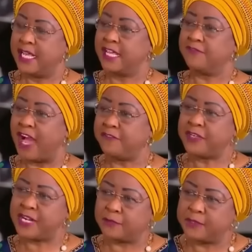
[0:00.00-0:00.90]
If
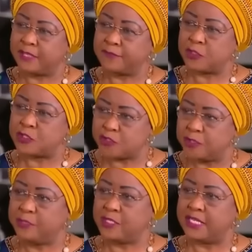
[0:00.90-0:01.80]
Africa could have
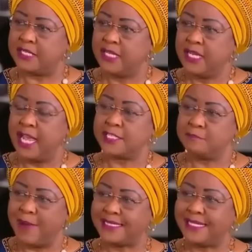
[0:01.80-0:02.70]
contributed as
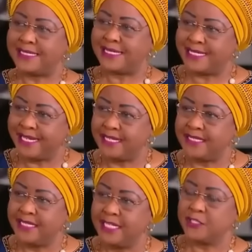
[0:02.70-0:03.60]
much as it did